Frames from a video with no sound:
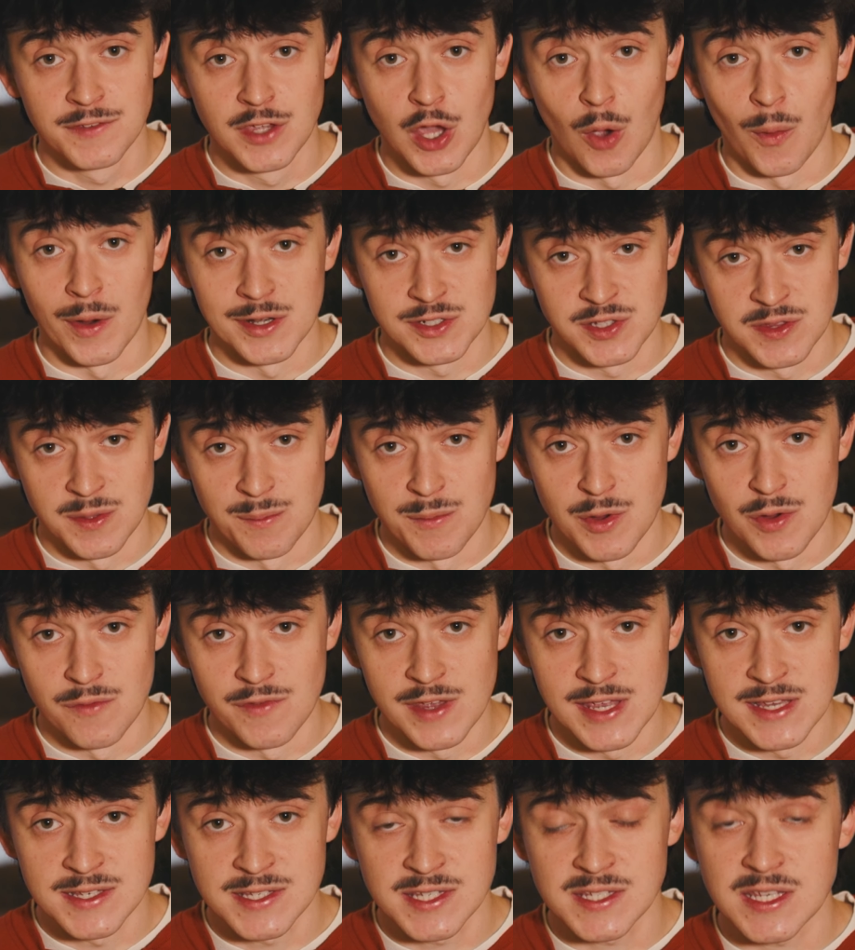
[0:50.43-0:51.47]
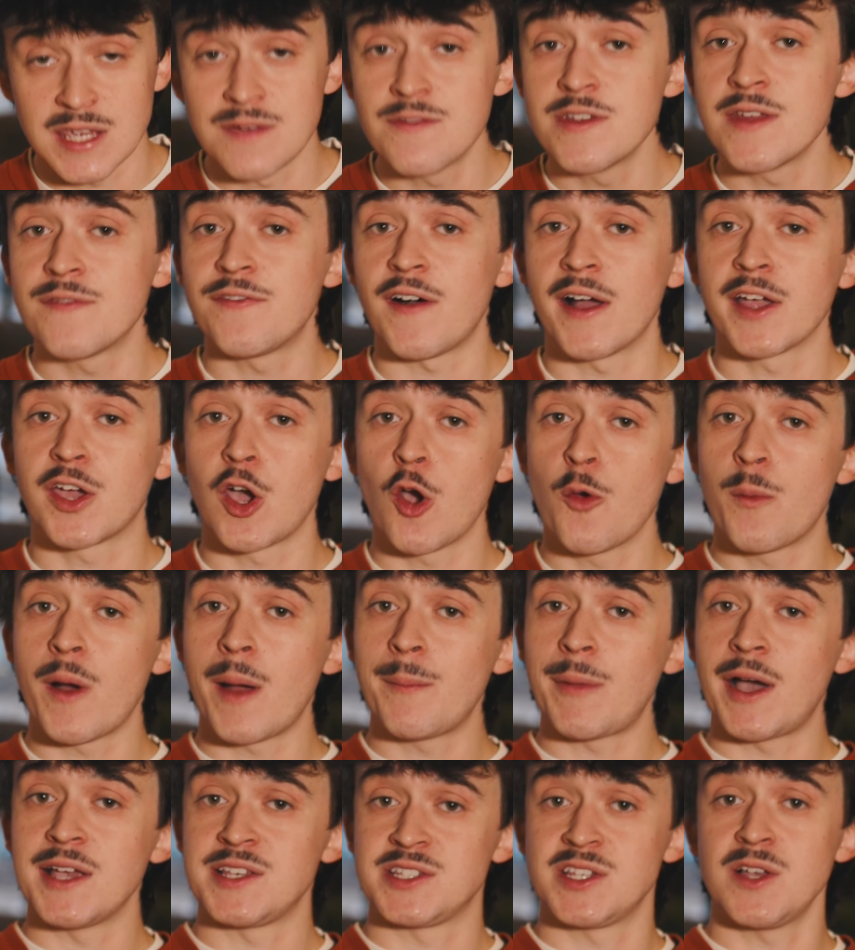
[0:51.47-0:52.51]
going to the movies, even if I go by
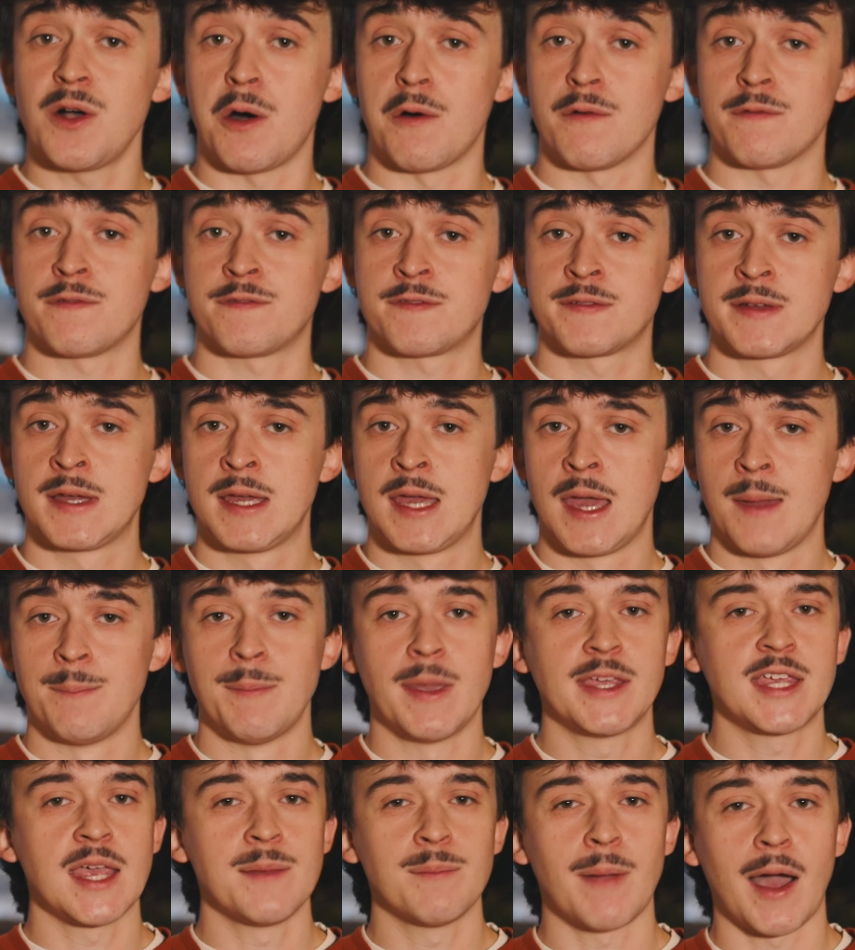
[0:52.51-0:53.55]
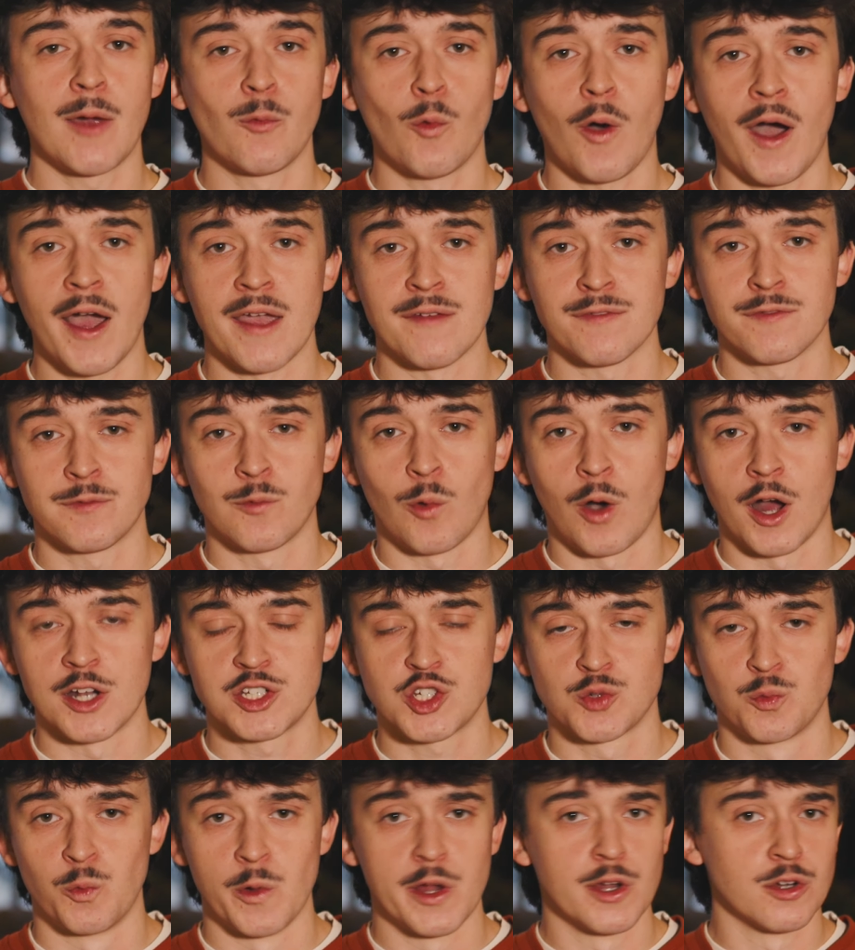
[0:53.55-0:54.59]
myself, making my wife
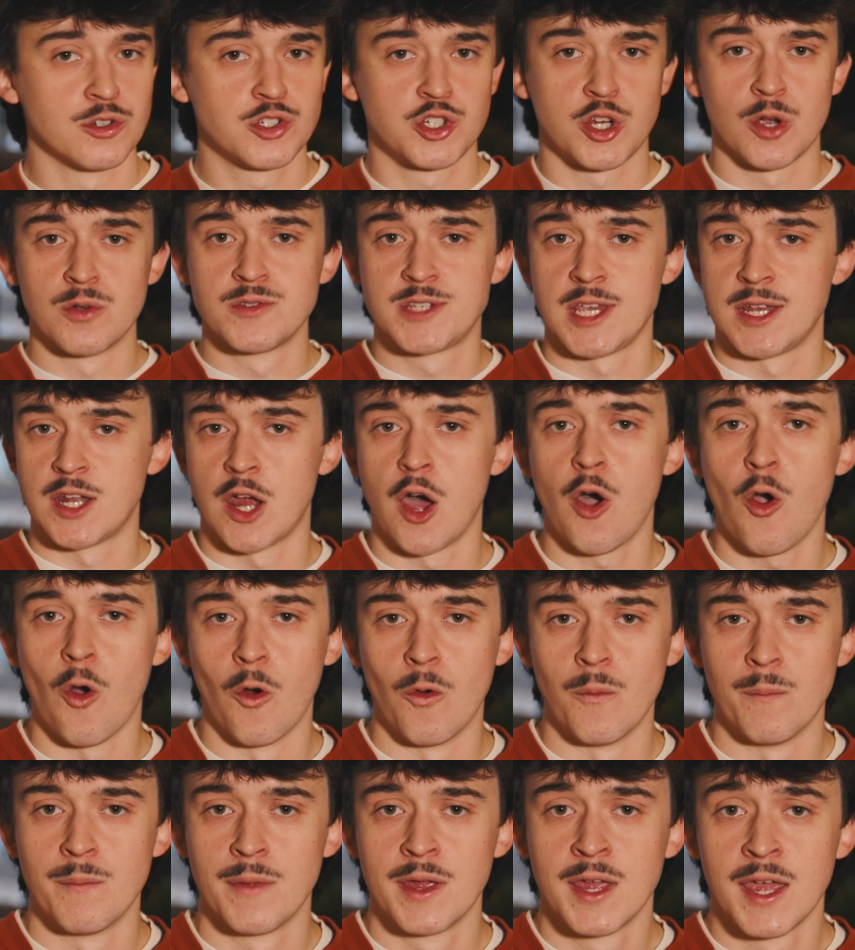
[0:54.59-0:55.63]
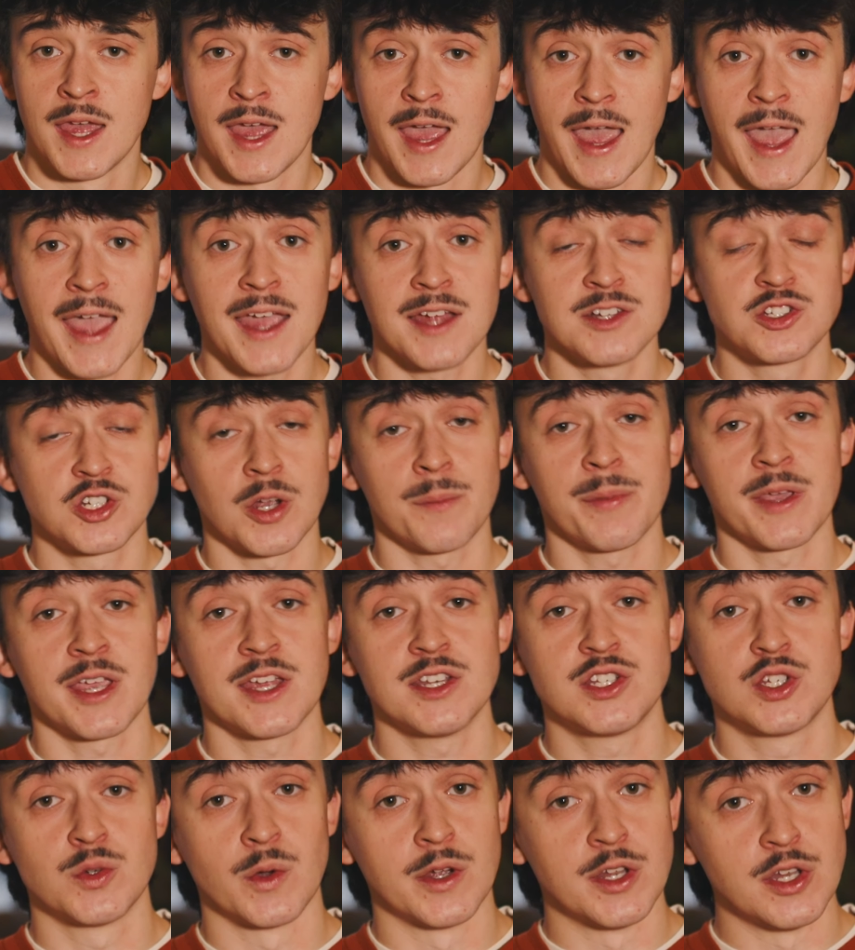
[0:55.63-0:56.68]
watch weird shows at home, and jumping
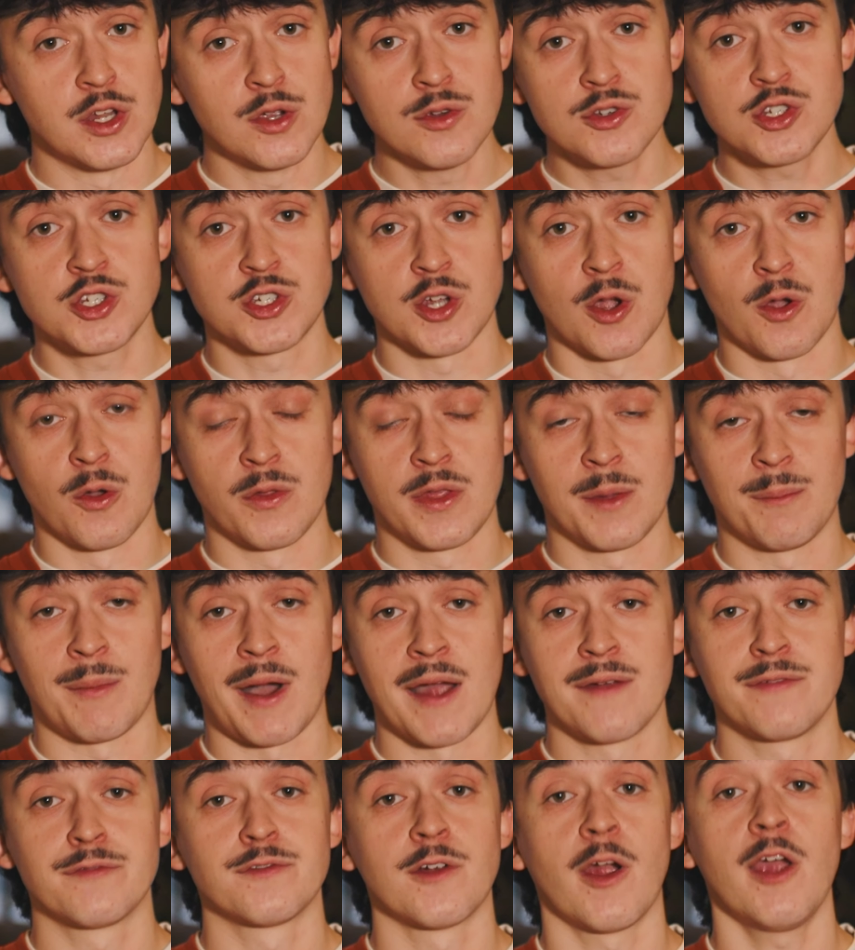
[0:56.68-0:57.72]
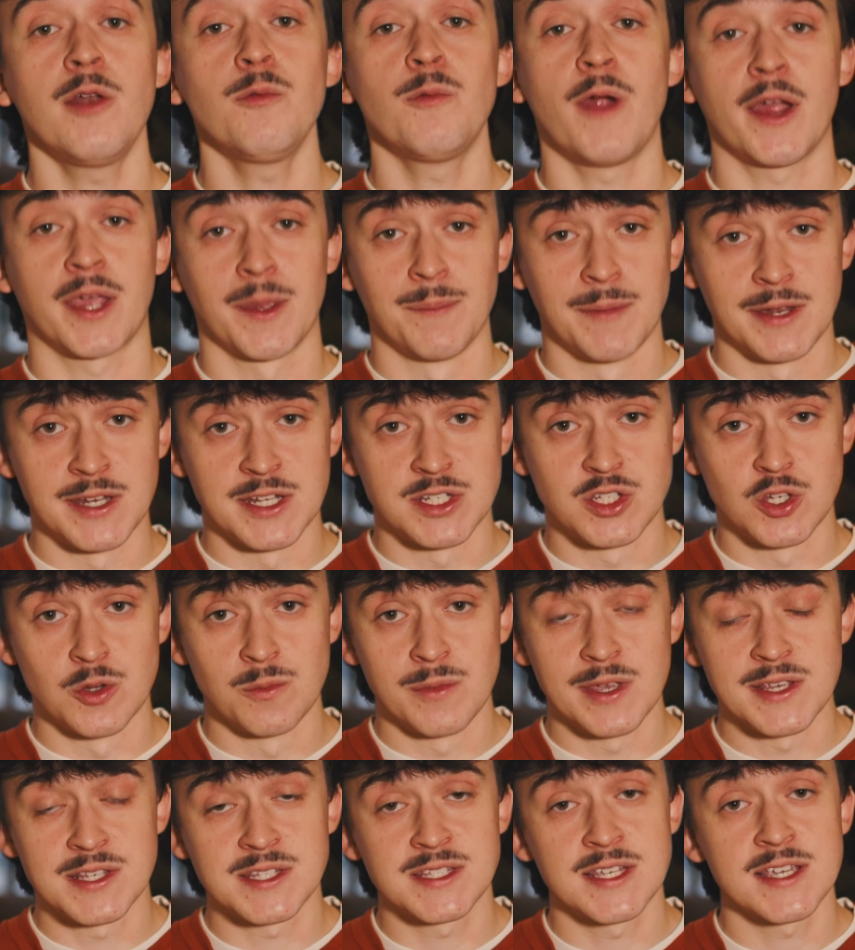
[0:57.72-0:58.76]
into a new show that my friend recommended to
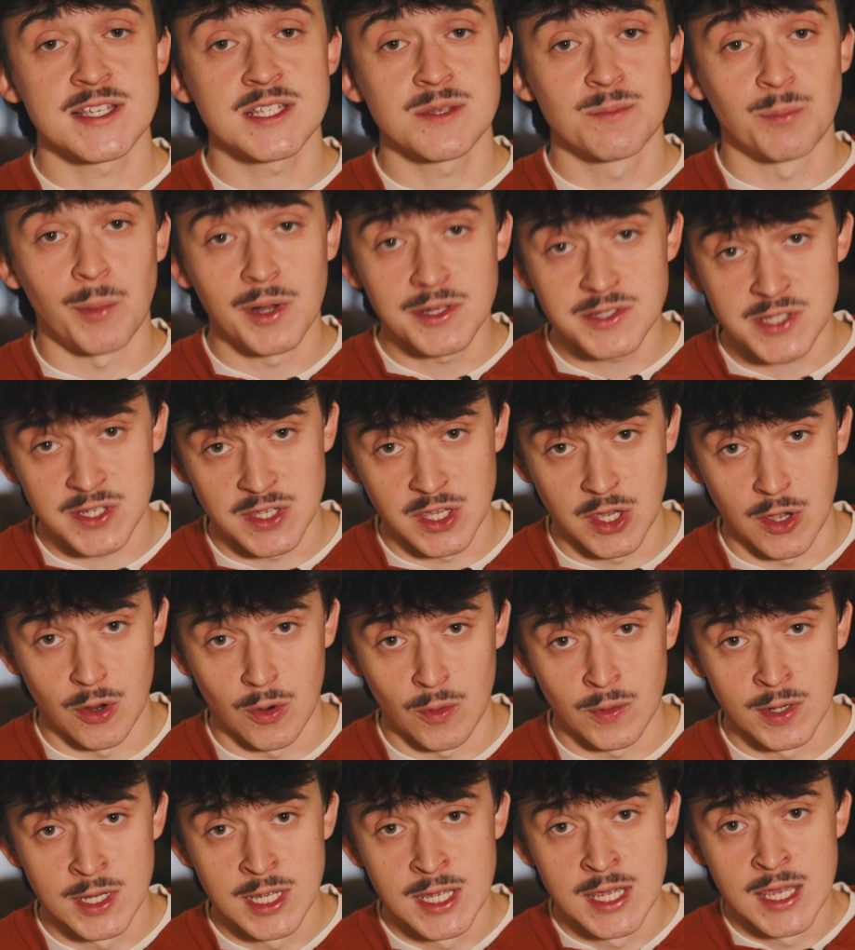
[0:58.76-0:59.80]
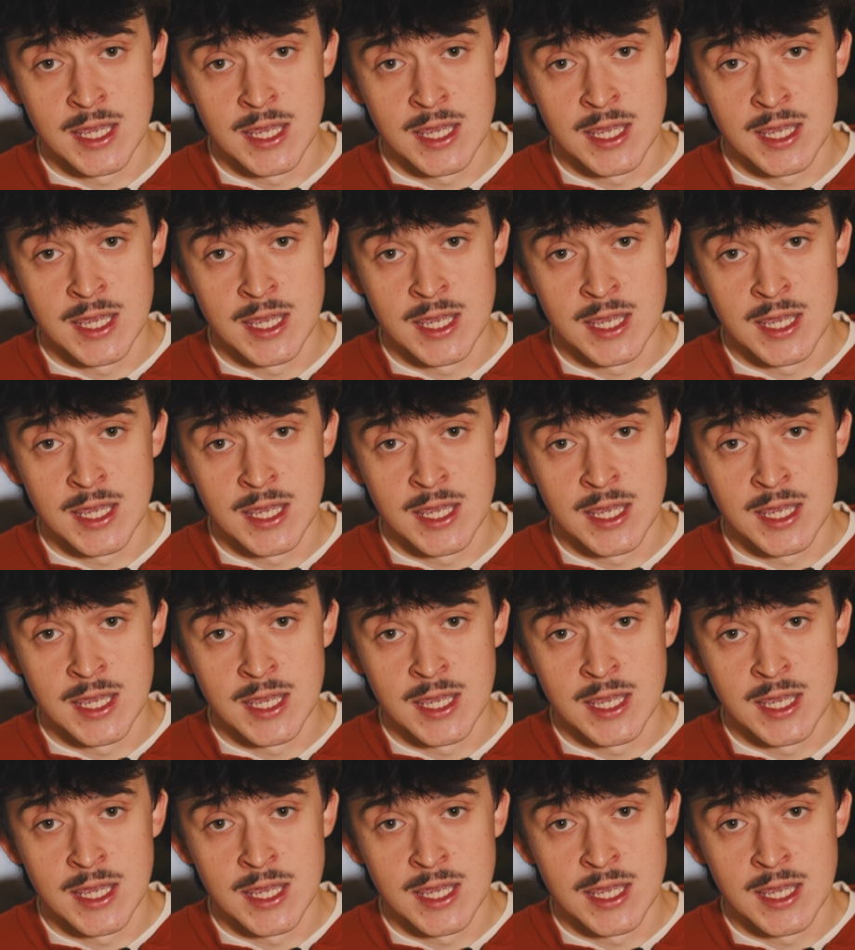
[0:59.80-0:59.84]
me 6 months ago.